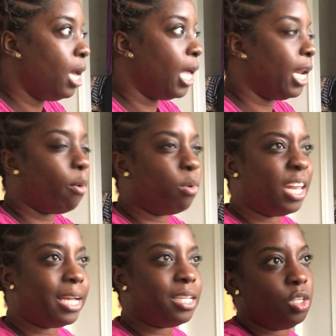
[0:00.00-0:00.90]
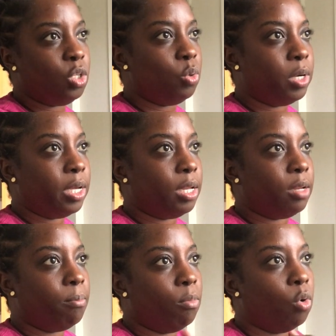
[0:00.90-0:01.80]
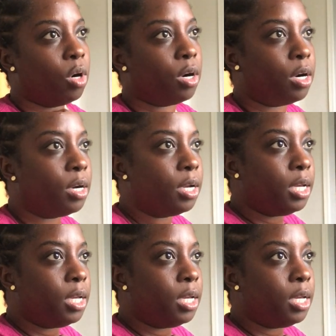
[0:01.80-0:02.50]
And I would like to do it more